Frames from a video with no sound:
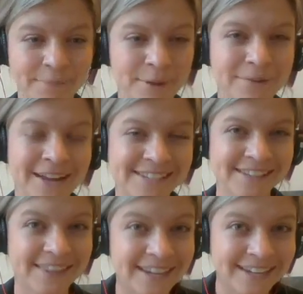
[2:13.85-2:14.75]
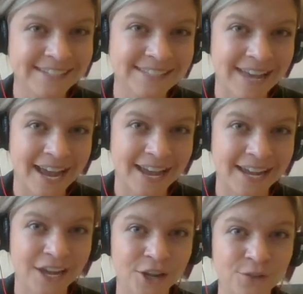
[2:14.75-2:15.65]
But because of this,
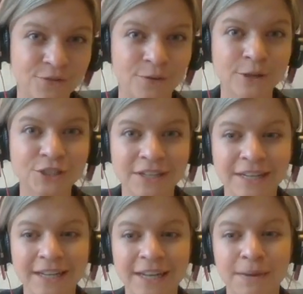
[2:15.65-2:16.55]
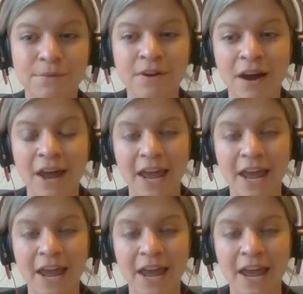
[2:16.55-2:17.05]
I unfortunately am not